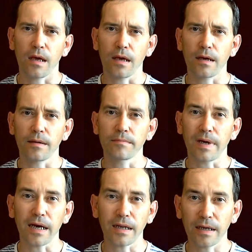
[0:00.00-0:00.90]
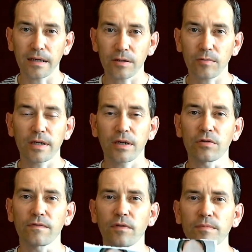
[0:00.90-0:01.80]
I learned quite a
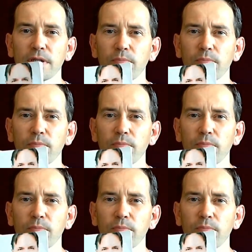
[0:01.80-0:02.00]
lot from this